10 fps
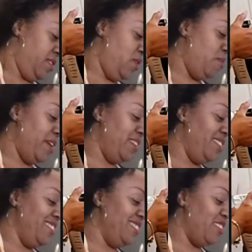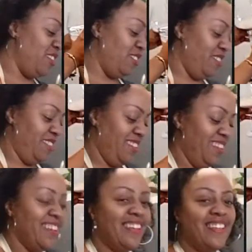Oh my goodness, y'all.
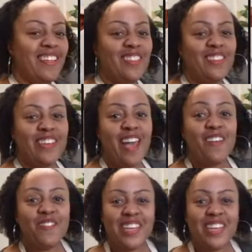Look how